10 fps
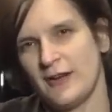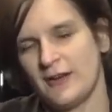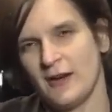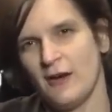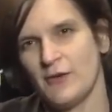take
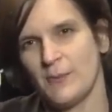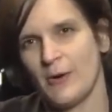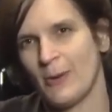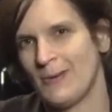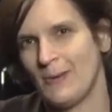care of the
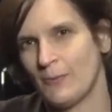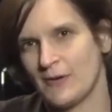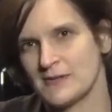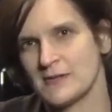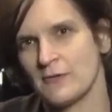problem
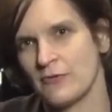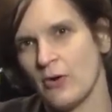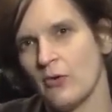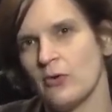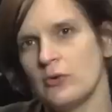once and for
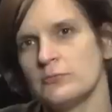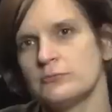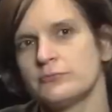all.